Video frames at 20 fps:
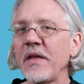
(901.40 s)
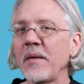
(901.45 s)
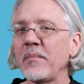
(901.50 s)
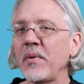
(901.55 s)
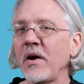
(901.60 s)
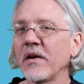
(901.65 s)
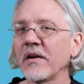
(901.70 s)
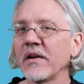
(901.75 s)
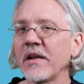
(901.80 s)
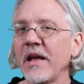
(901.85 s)
that
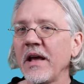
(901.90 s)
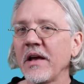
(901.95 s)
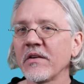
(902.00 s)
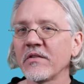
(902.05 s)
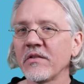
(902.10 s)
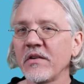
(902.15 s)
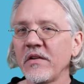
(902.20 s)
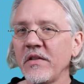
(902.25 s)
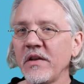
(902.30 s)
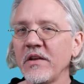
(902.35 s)

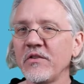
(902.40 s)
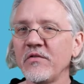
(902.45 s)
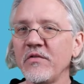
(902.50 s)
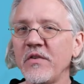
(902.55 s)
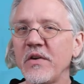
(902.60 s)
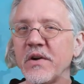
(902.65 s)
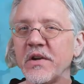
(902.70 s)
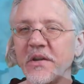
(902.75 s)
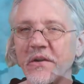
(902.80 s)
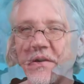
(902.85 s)
podcast. I think it's
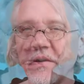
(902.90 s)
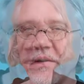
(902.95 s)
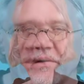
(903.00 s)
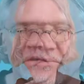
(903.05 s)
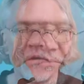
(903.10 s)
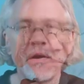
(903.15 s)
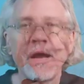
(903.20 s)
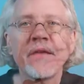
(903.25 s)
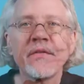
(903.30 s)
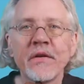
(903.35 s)
very good.
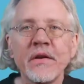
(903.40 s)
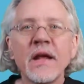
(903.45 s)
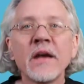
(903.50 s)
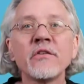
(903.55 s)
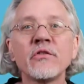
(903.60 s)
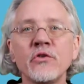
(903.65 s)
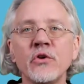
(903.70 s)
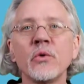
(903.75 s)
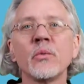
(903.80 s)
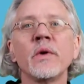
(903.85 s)
Now, the
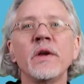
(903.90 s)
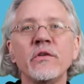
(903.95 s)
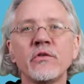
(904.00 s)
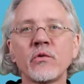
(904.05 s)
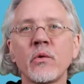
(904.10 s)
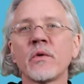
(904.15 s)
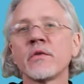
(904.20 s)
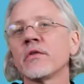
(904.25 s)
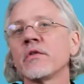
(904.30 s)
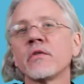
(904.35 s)
next two
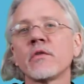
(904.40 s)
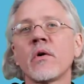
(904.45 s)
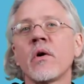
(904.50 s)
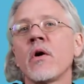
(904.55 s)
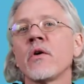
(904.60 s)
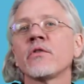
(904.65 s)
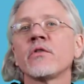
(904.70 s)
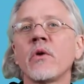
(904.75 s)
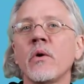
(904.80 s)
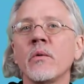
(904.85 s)
resources are
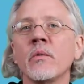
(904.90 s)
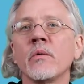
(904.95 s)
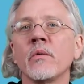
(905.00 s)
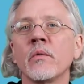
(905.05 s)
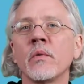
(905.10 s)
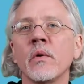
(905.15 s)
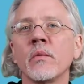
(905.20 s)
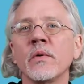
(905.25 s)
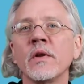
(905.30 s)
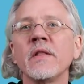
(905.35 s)
also
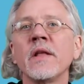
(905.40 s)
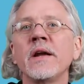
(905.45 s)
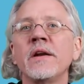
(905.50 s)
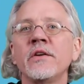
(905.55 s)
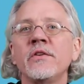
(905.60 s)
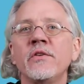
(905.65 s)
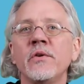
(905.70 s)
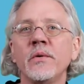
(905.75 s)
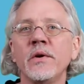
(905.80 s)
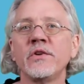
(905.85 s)

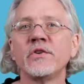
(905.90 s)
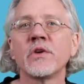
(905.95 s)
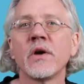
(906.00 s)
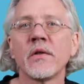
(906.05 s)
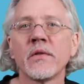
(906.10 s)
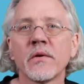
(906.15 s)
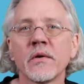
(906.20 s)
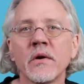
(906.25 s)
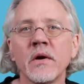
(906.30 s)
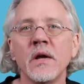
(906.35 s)
related to each
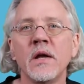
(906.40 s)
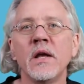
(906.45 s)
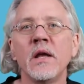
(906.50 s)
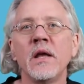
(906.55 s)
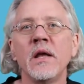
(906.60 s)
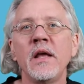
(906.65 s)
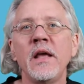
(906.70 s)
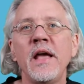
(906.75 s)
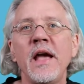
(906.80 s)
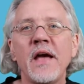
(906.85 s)
other.
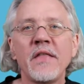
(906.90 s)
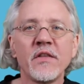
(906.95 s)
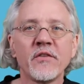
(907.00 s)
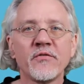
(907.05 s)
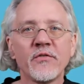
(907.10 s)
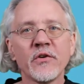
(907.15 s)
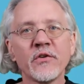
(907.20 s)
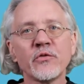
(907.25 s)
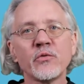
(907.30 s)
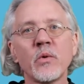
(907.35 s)
And the
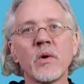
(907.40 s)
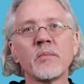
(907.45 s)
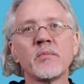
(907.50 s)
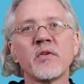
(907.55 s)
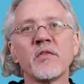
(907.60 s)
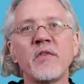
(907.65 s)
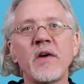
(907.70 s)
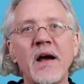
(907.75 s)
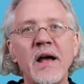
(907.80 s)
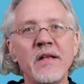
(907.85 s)
first one
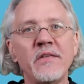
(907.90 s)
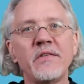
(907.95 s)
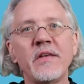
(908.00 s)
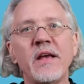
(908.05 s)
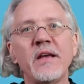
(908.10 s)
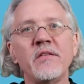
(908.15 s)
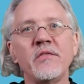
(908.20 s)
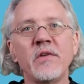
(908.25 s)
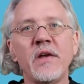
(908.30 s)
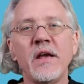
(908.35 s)
provides
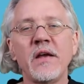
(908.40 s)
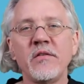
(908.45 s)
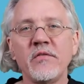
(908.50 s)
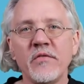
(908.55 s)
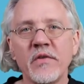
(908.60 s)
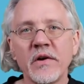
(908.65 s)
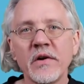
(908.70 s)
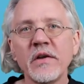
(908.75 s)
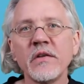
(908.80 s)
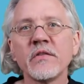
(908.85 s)
a
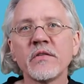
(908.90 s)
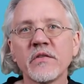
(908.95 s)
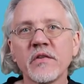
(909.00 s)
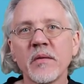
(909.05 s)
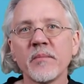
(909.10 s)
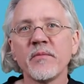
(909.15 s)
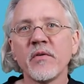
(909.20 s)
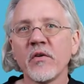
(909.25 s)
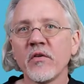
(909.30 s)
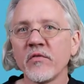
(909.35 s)
very
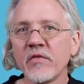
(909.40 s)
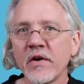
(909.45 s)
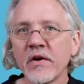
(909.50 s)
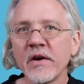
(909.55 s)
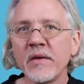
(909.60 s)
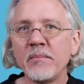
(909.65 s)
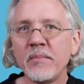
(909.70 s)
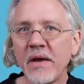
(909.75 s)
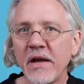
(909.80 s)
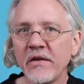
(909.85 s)
simple,
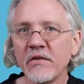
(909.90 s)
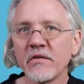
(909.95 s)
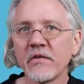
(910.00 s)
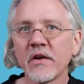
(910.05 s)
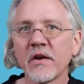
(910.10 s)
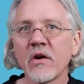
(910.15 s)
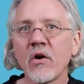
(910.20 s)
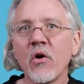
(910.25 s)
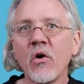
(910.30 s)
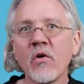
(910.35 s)
very
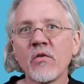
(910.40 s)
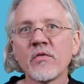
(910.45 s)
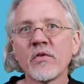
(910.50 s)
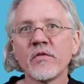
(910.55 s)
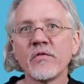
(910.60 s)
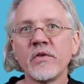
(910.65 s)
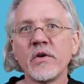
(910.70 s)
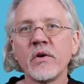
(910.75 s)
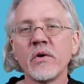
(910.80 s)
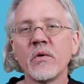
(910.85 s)
basic
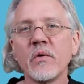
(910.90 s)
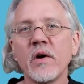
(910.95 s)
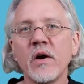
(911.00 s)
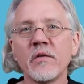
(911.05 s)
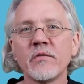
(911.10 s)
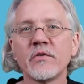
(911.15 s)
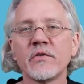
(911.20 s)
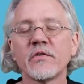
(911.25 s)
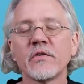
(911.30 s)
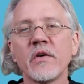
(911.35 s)
overview
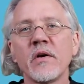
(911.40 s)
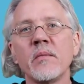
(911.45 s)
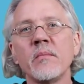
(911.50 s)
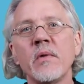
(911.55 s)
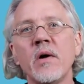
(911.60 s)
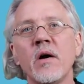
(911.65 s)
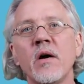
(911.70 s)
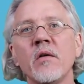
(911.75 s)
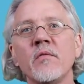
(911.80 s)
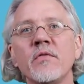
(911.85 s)
of
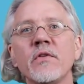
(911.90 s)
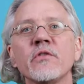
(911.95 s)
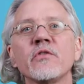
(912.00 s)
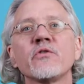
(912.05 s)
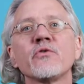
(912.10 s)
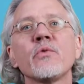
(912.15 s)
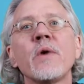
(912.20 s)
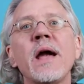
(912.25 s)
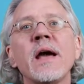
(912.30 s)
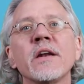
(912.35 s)
some of the
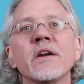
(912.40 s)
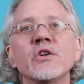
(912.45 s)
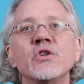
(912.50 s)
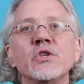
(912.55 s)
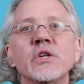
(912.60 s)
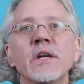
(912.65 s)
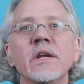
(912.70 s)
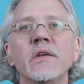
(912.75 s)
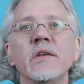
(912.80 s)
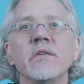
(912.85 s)

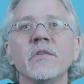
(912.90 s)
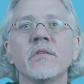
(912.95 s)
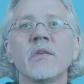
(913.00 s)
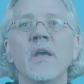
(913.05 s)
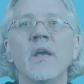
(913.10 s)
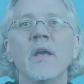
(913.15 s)
strategies